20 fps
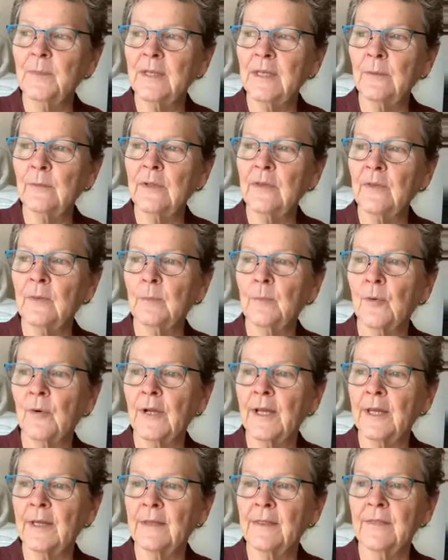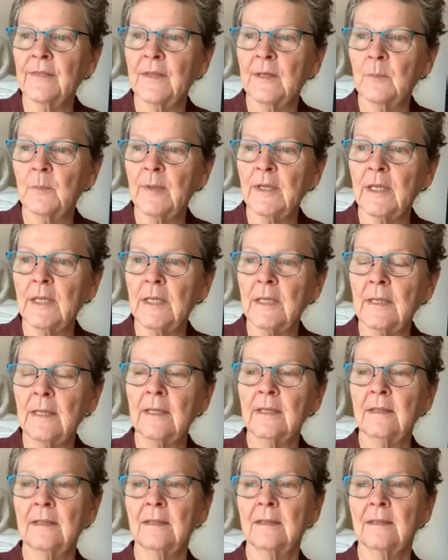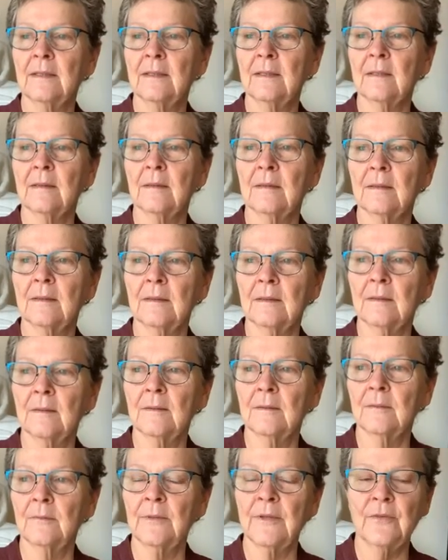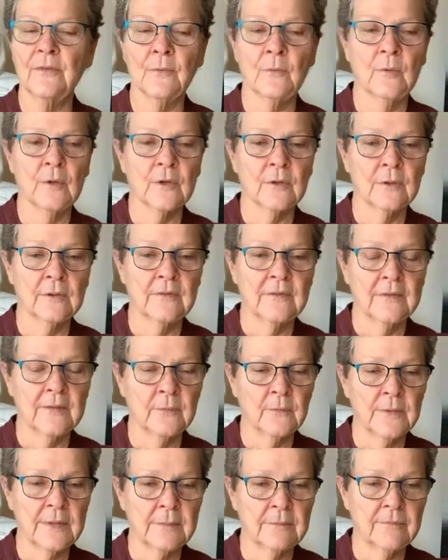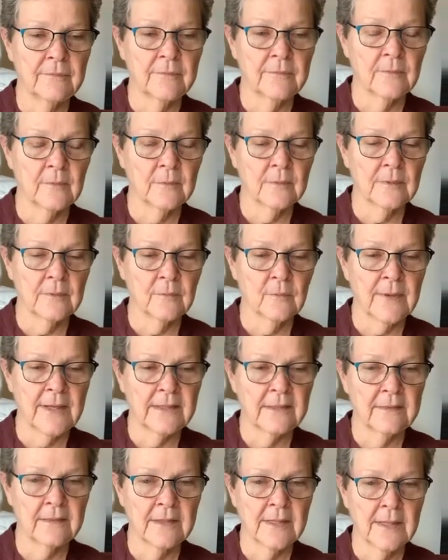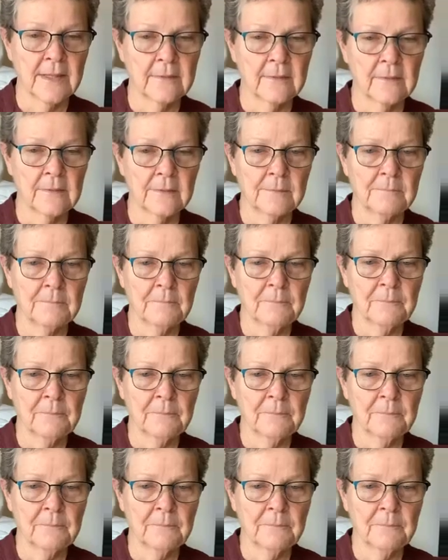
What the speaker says: be with the breath and be with the words that we've read together.